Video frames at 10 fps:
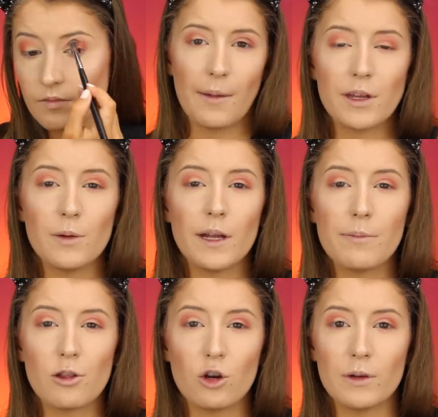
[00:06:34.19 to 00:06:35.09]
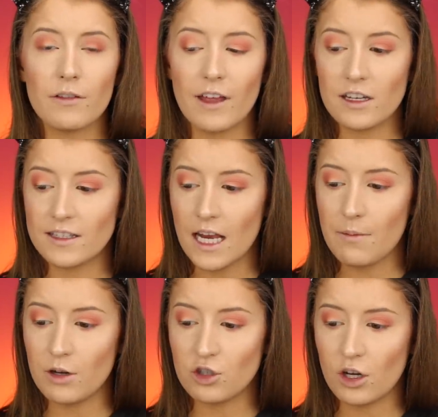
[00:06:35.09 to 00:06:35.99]
I'm going to pick up a little bit of that
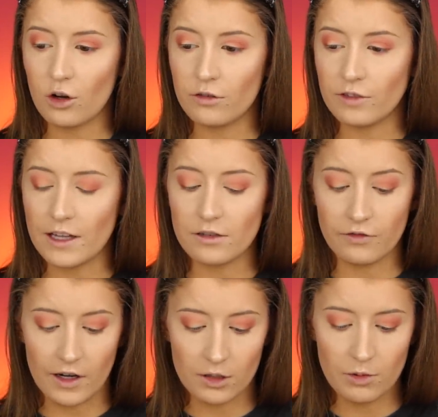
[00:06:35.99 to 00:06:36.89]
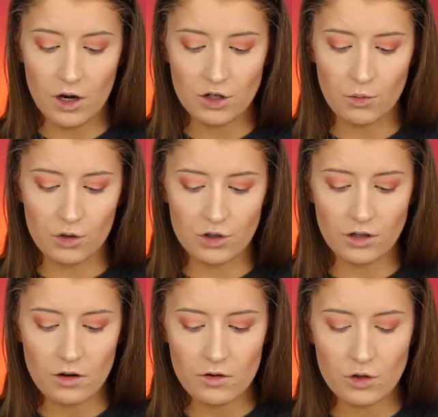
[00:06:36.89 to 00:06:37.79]
same shade on a flat definer brush, and we're just
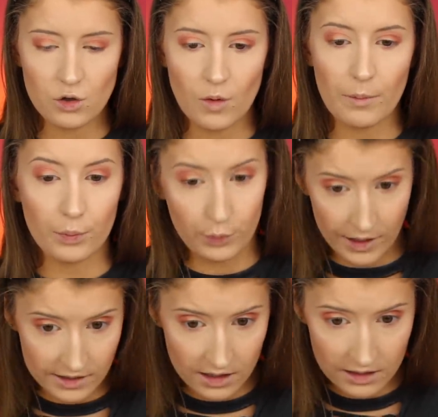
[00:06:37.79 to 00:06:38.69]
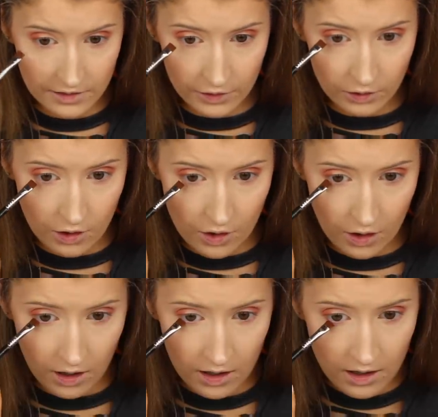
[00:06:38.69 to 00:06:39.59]
going to press this
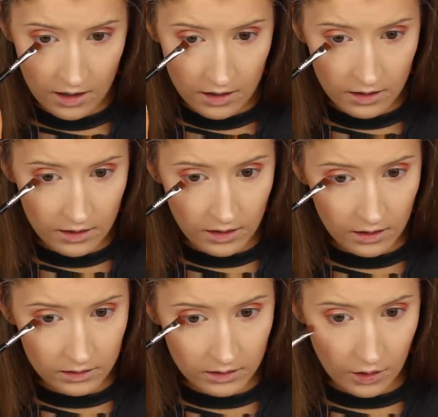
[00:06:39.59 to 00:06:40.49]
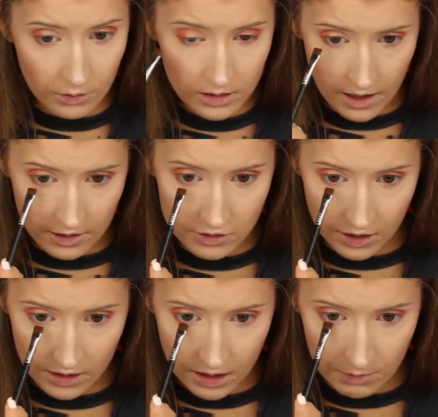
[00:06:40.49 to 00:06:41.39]
along the lower lash
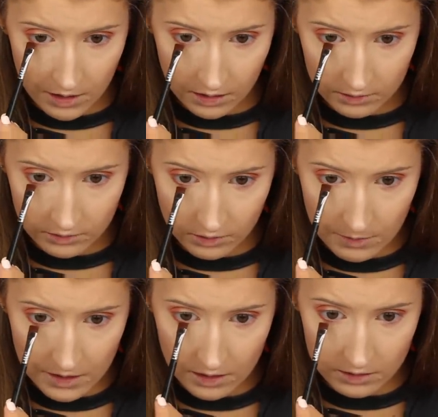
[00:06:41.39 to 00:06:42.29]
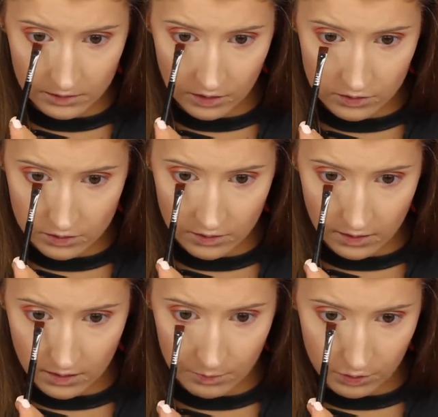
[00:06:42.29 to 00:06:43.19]
line, keeping it a little bit closer
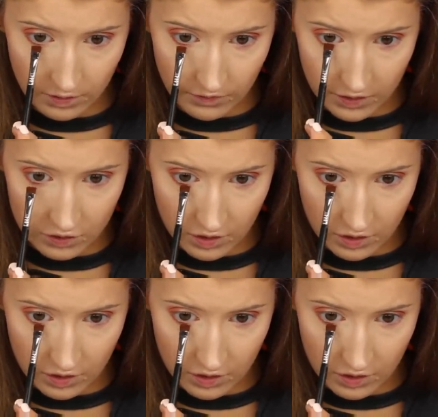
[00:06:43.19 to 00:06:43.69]
than the previous